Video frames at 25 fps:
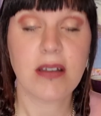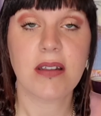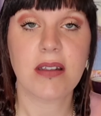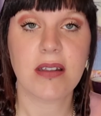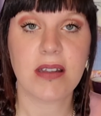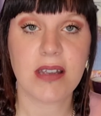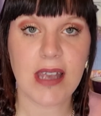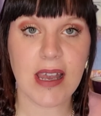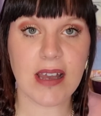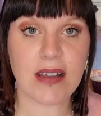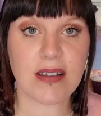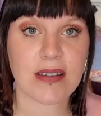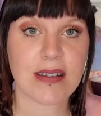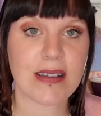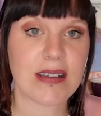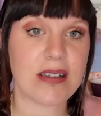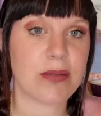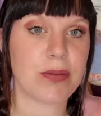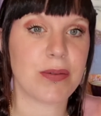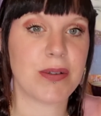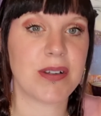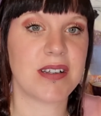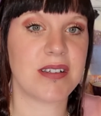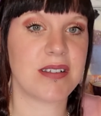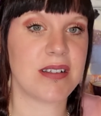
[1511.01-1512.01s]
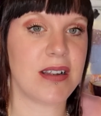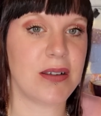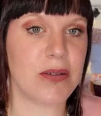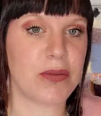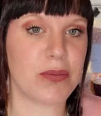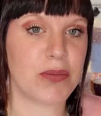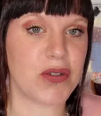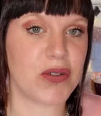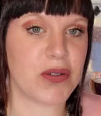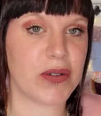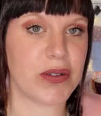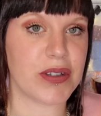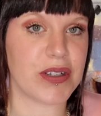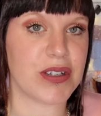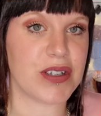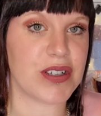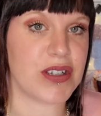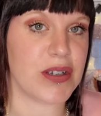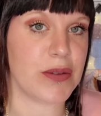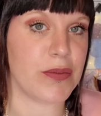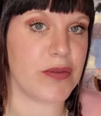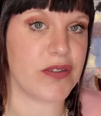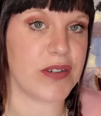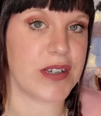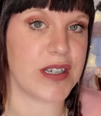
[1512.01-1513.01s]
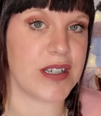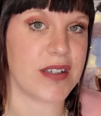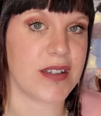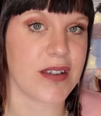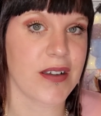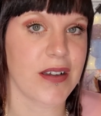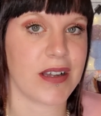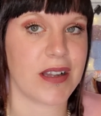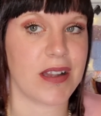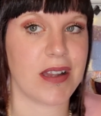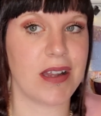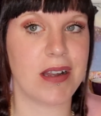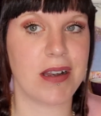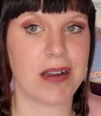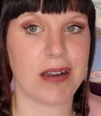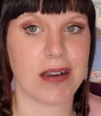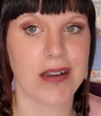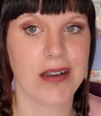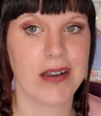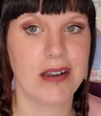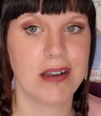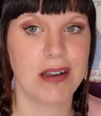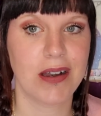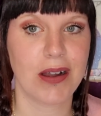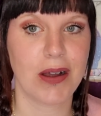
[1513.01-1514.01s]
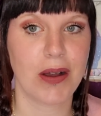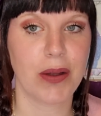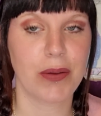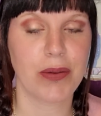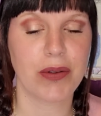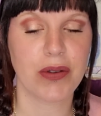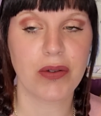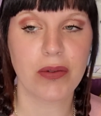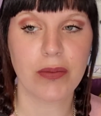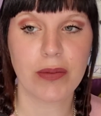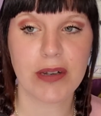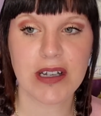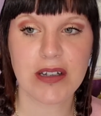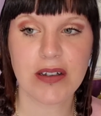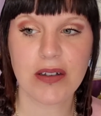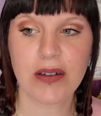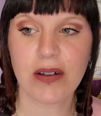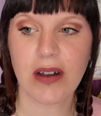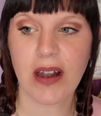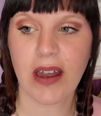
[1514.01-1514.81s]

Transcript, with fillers: Yes, this one is a little more on the shimmery side than I would normally do.